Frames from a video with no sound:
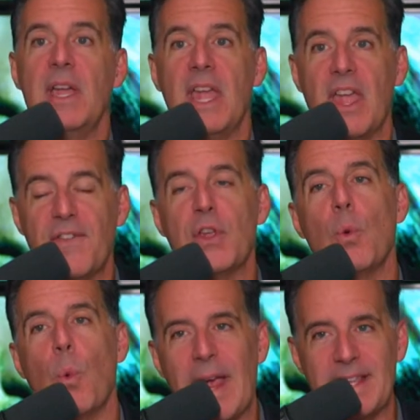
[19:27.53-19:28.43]
If you
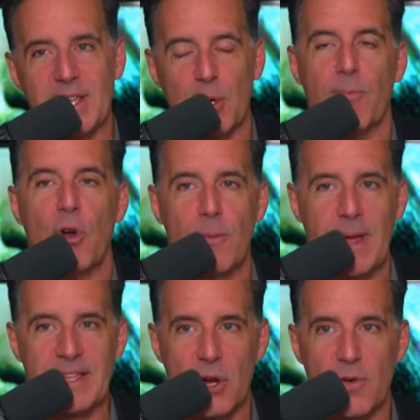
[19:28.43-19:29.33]
wait till
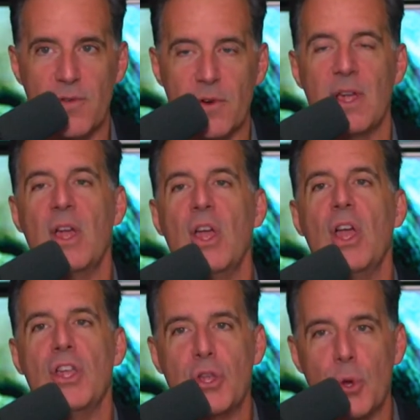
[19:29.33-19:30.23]
probate's over,
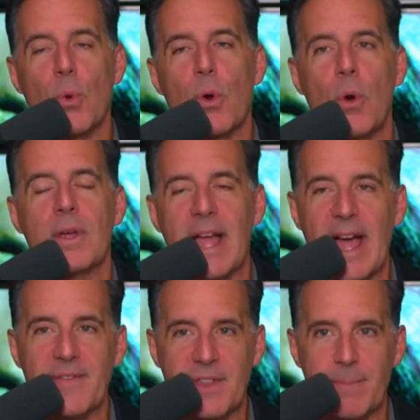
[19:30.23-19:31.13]
you're going to
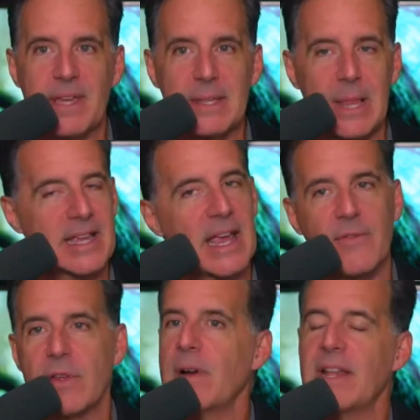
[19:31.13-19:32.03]
have to bid like
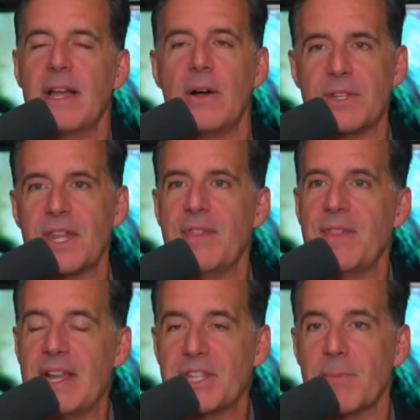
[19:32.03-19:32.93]
everybody else. And
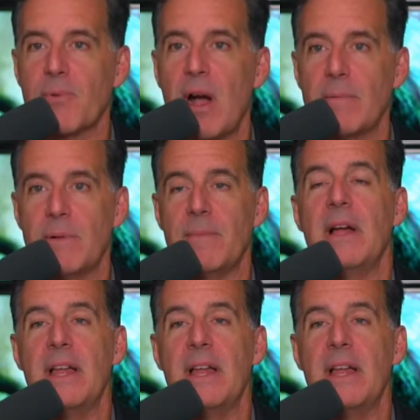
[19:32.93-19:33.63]
that's the problem.